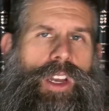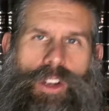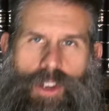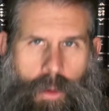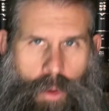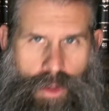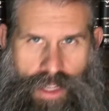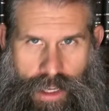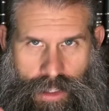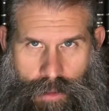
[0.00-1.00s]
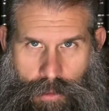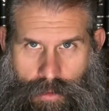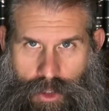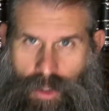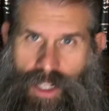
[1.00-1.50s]
No more the kingdom
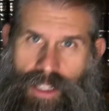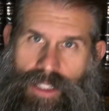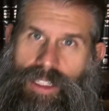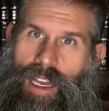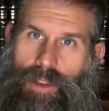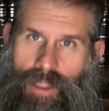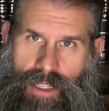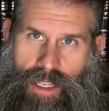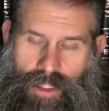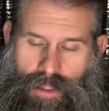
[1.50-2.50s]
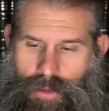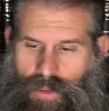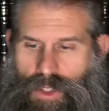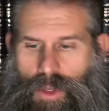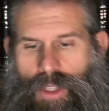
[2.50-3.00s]
of Judah in the south and the kingdom of
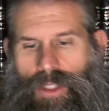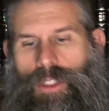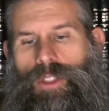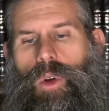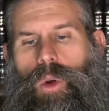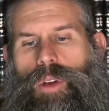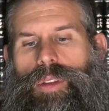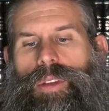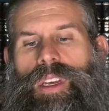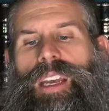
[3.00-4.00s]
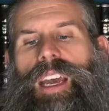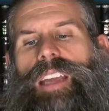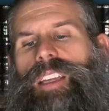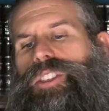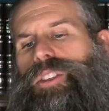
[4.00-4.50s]
Israel in the north.
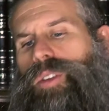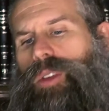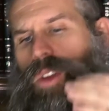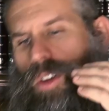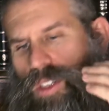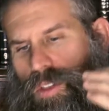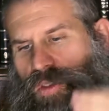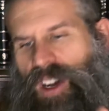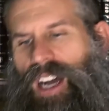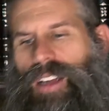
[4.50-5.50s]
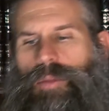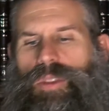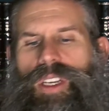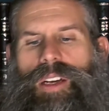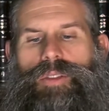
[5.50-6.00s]
And they shall no longer defile
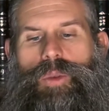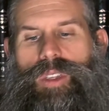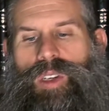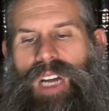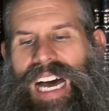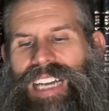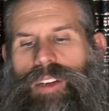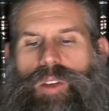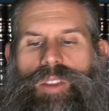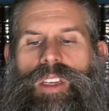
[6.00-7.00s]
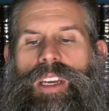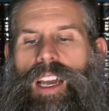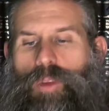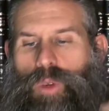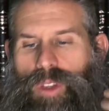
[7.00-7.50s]
themselves with their idols
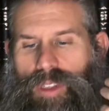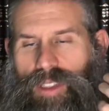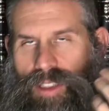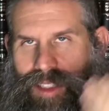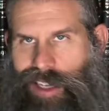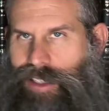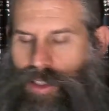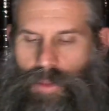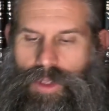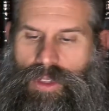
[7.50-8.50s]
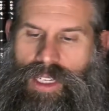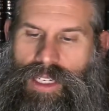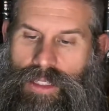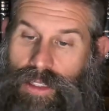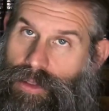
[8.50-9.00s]
and with their detestable
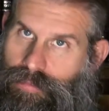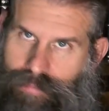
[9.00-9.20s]
things.